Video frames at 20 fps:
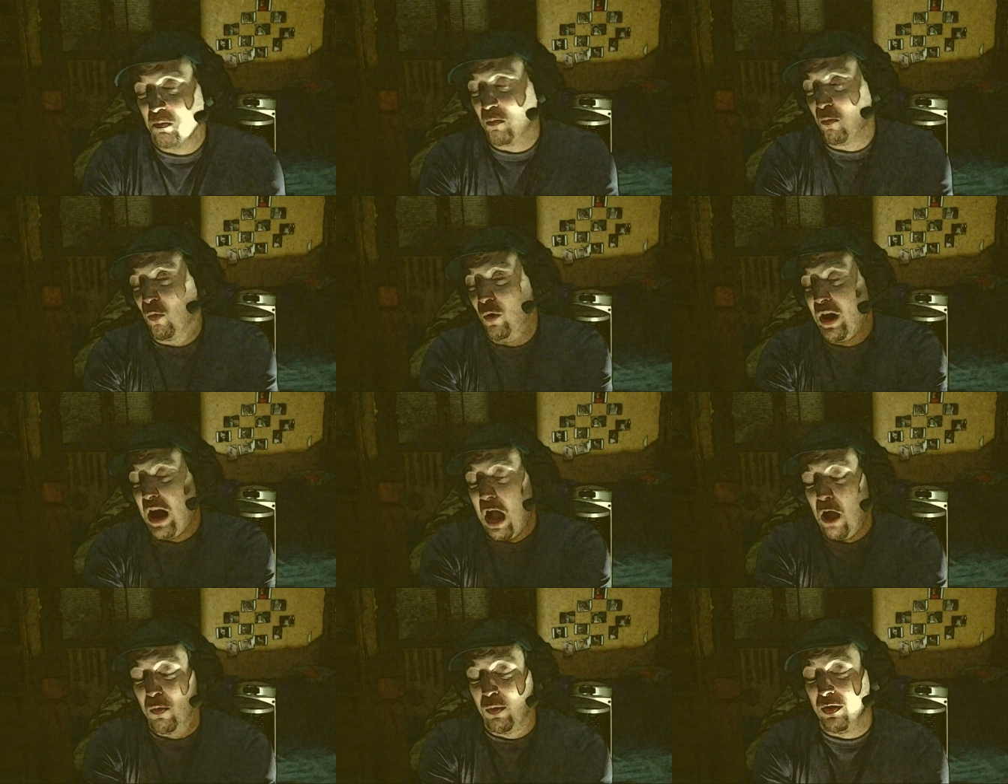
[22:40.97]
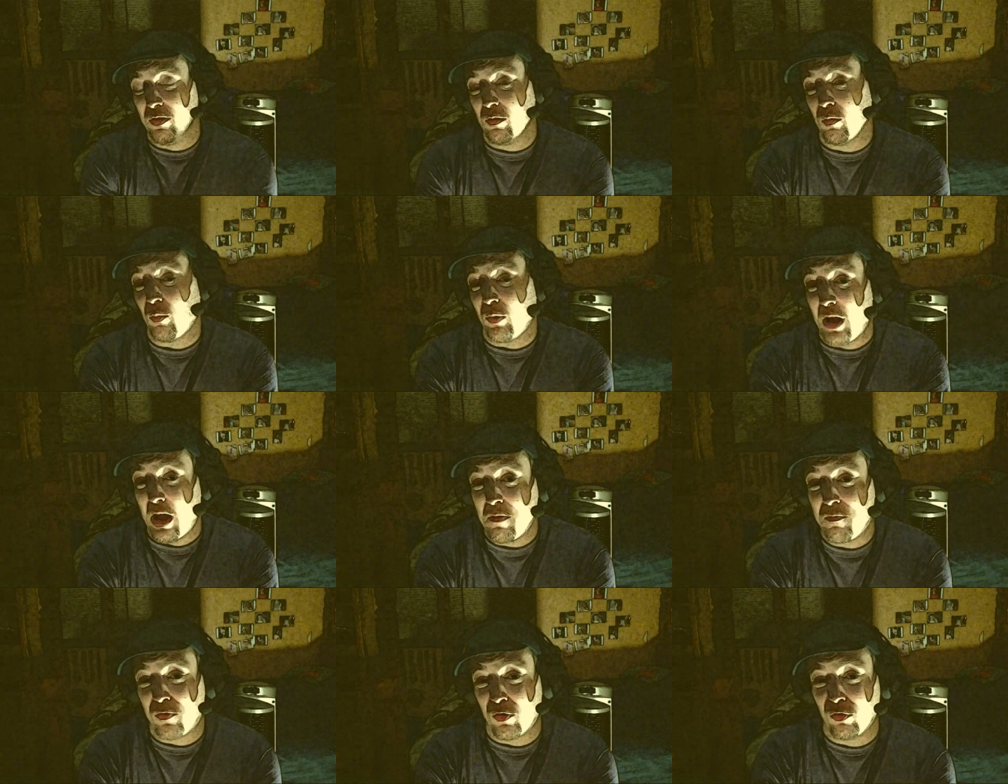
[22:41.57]
when
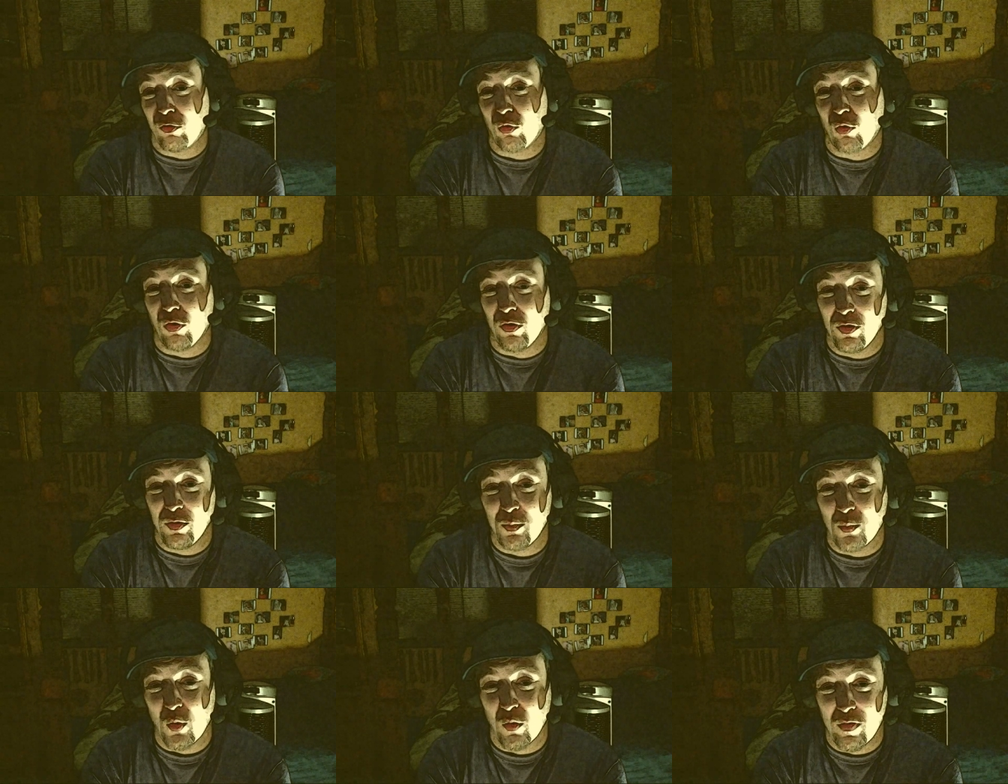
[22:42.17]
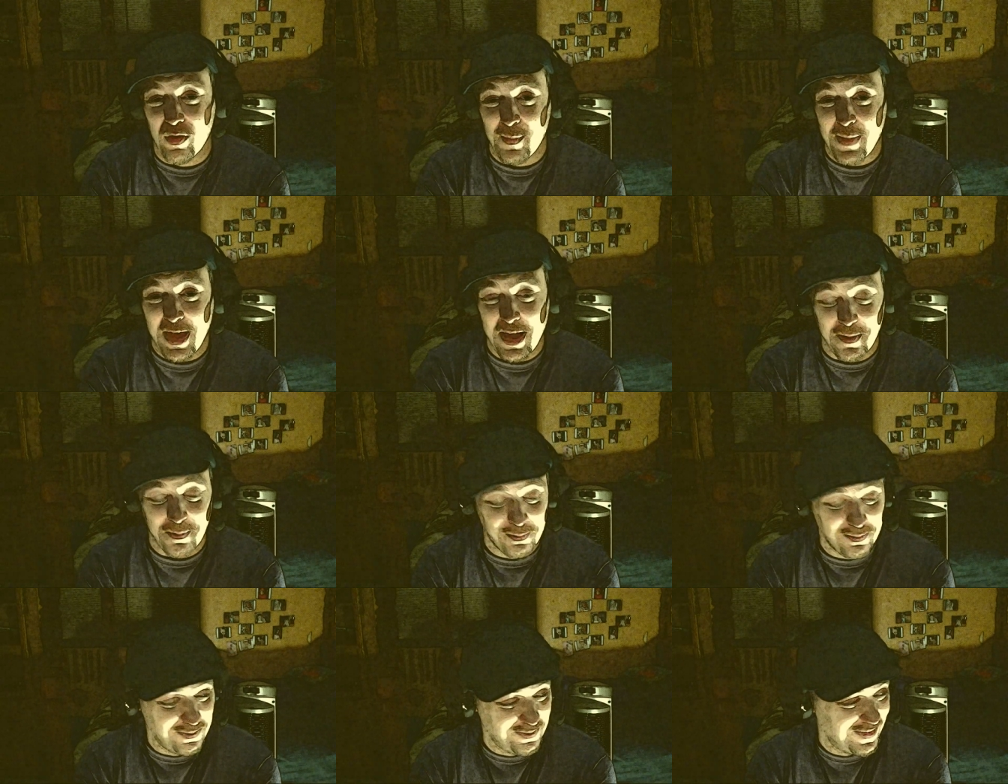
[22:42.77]
I first saw this movie,
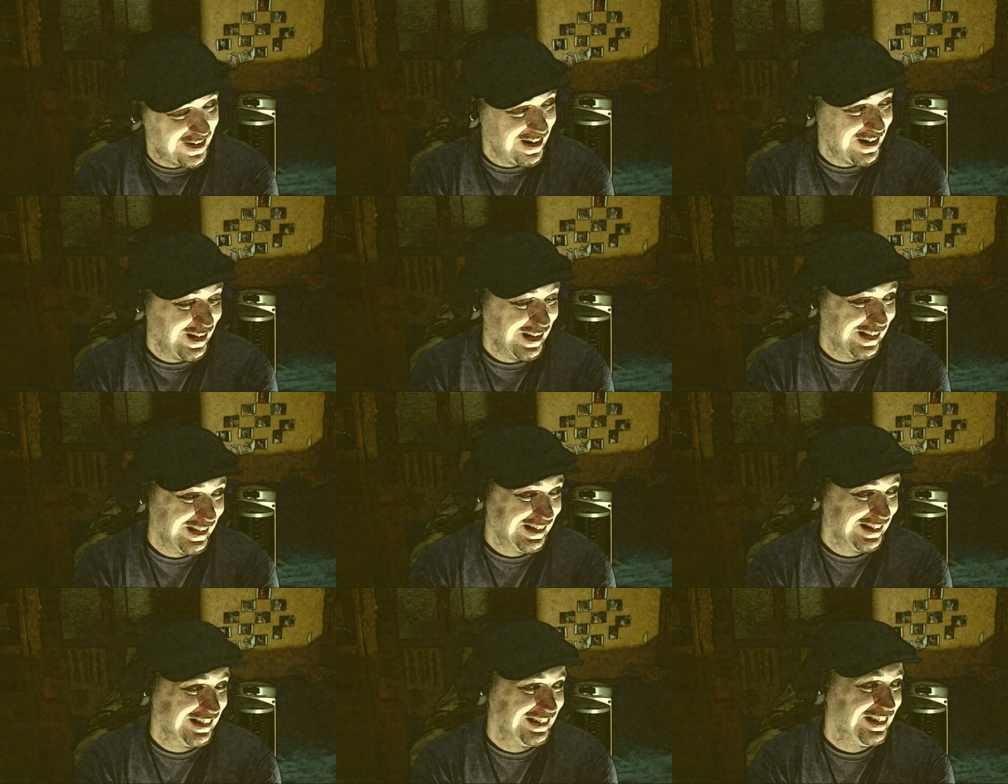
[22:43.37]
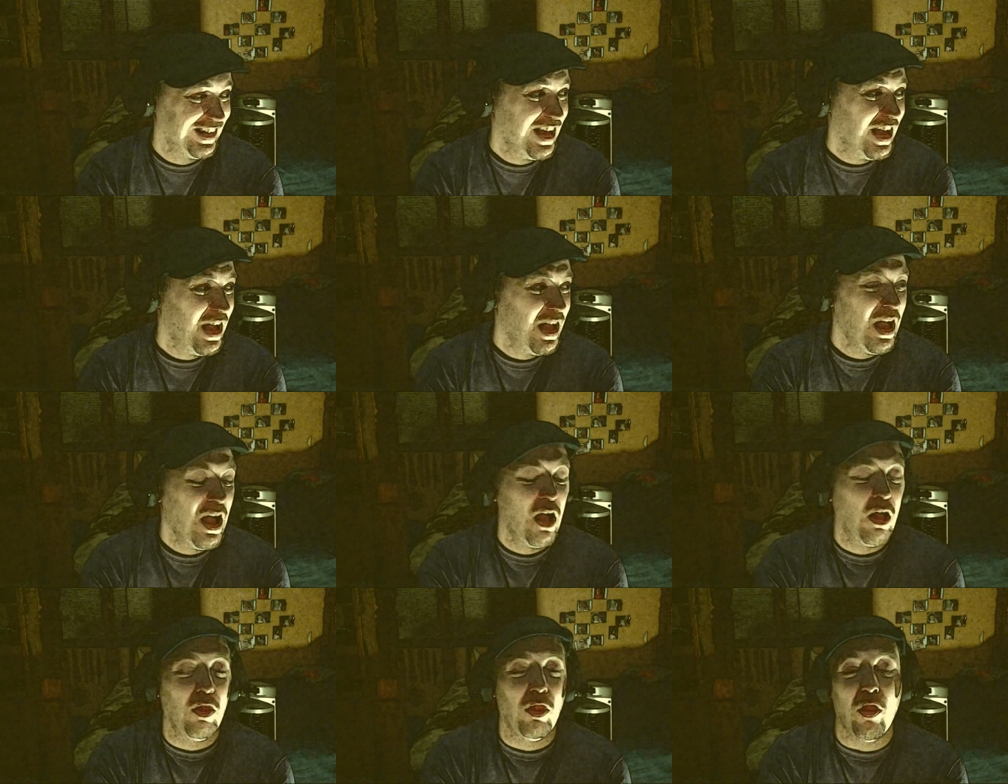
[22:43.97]
man,
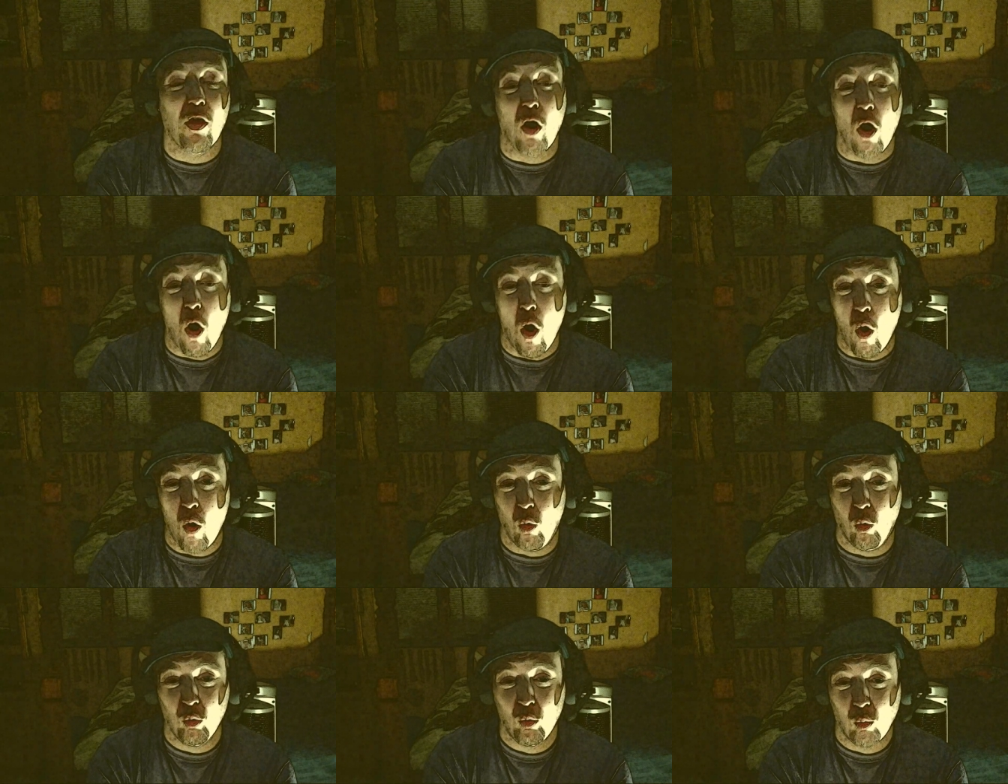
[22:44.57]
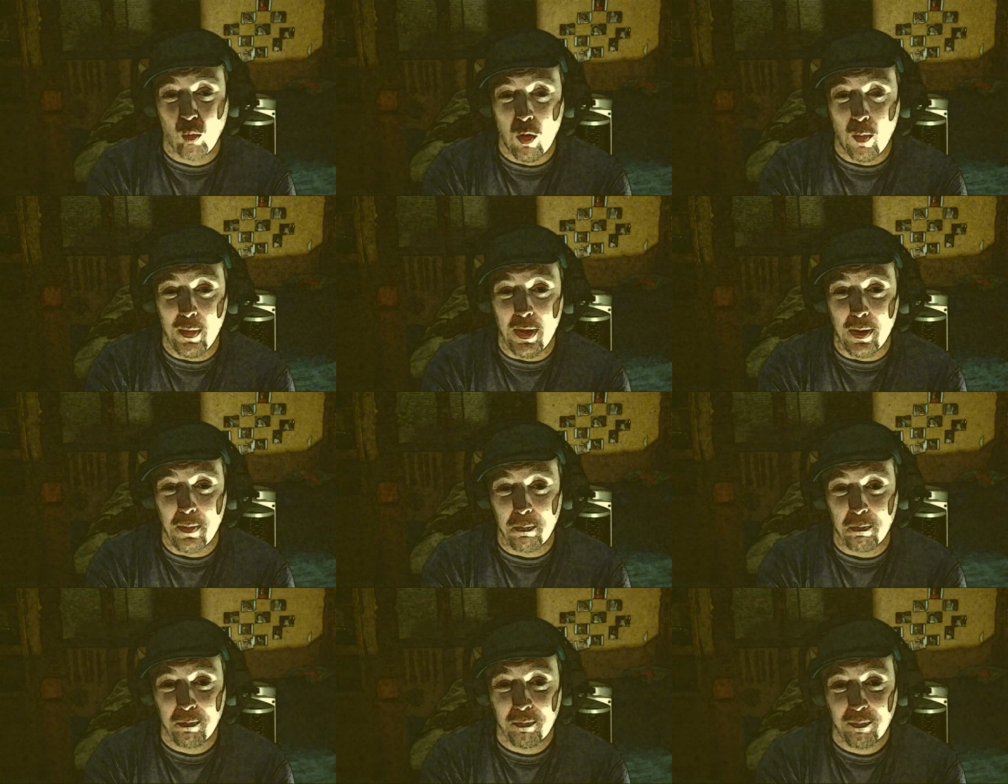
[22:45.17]
the old
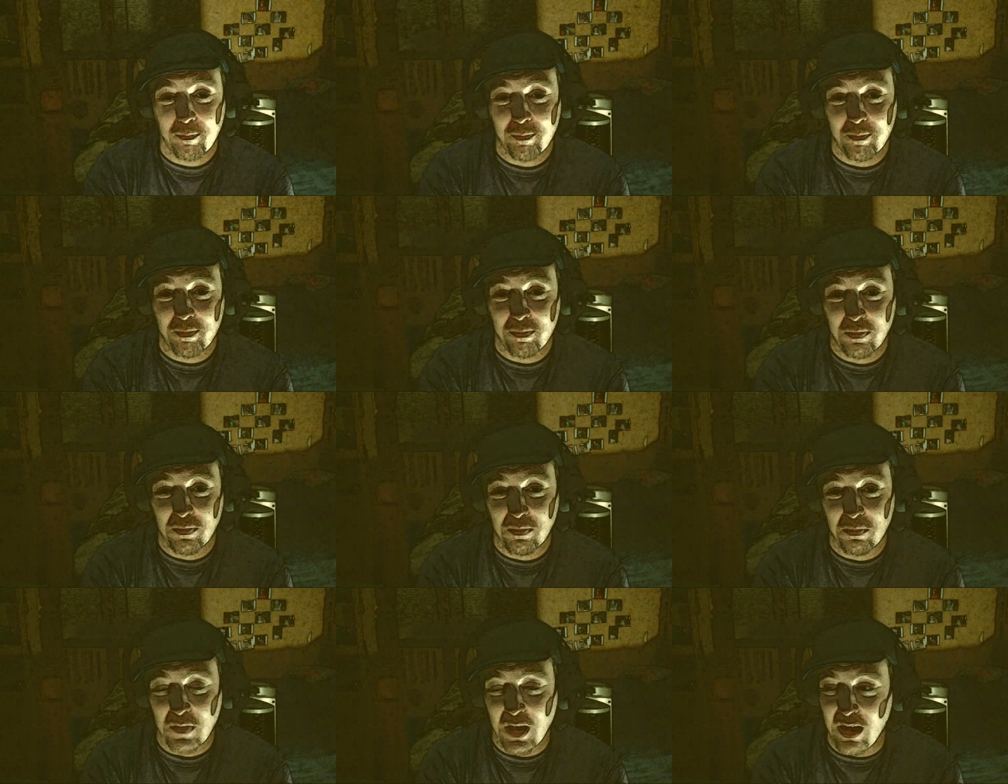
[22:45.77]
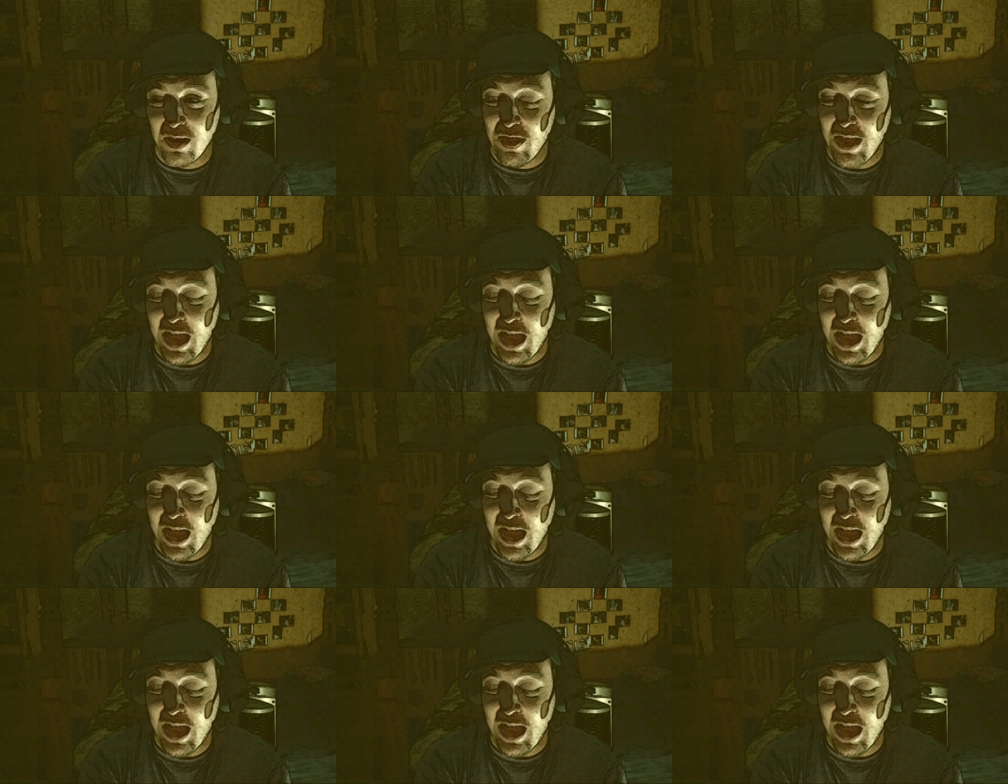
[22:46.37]
woman in